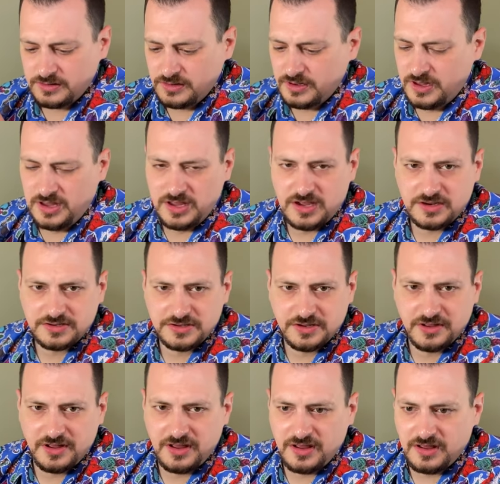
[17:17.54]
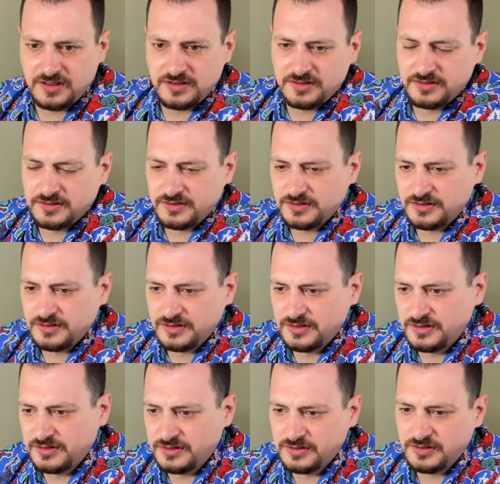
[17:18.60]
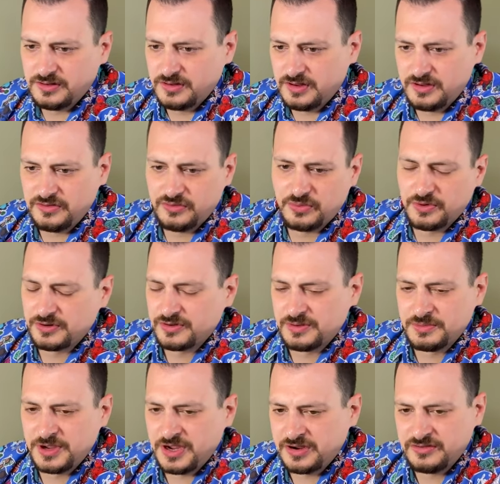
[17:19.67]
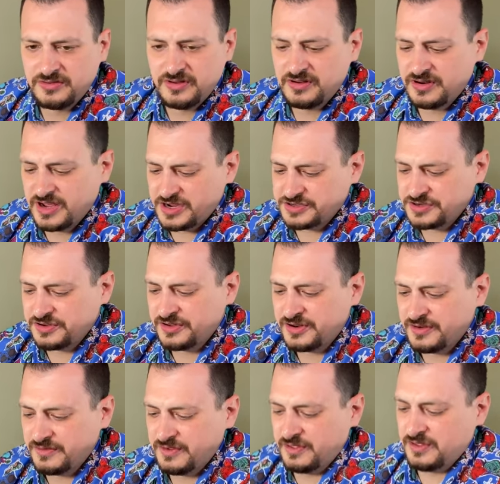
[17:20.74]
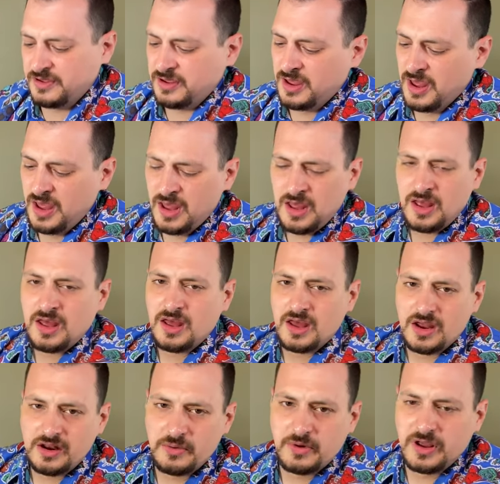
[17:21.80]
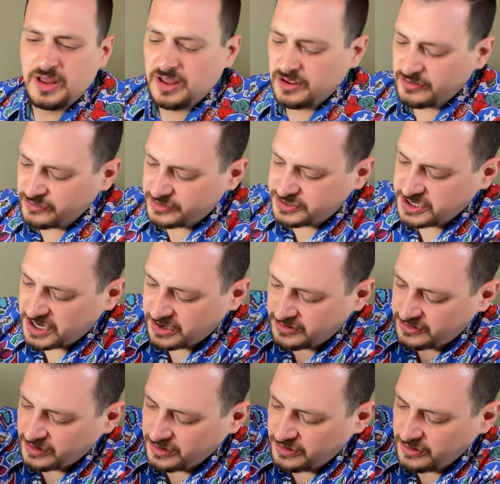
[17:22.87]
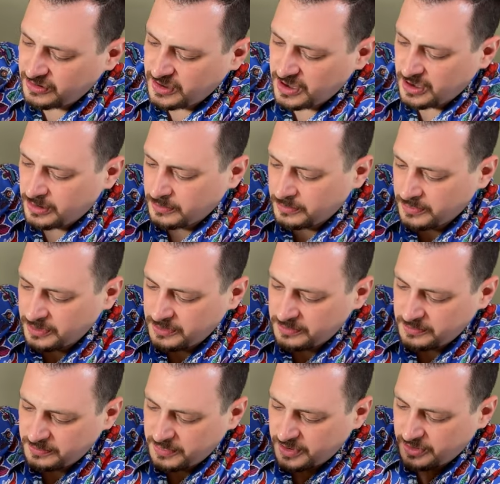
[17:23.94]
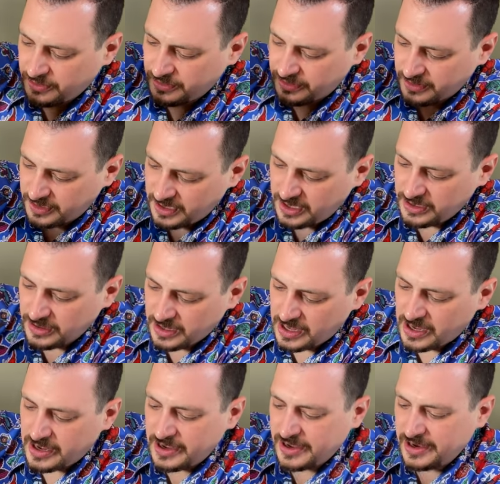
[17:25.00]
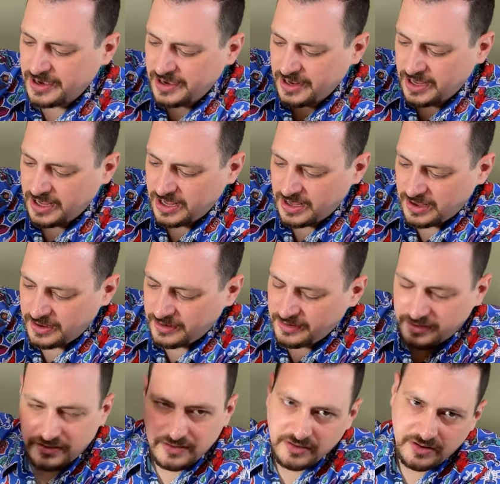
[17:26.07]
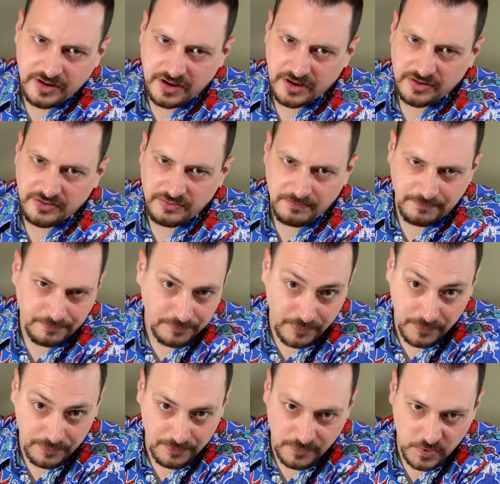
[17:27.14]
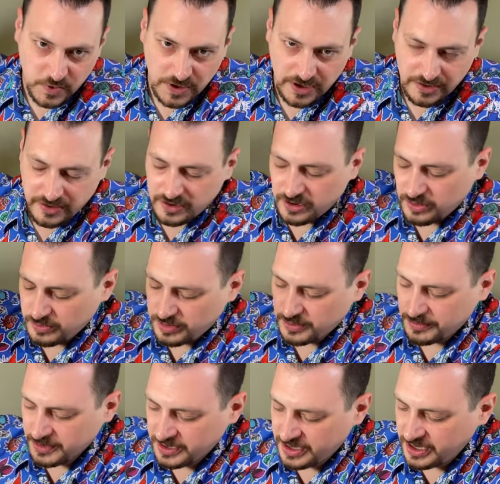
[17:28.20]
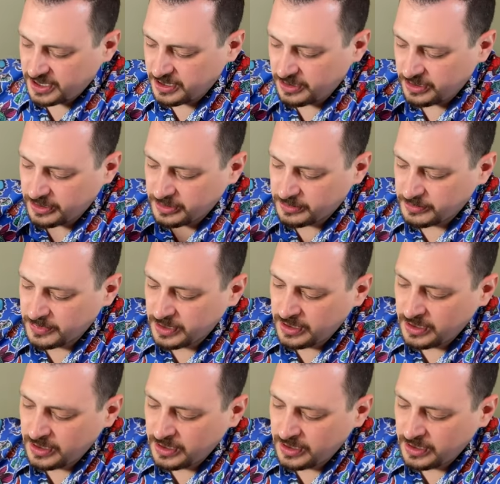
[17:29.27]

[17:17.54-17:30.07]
He actually has worked on my Exeter International and everything. Anyway, he has jigs to do them both in line and, I guess, what I'd call perpendicular.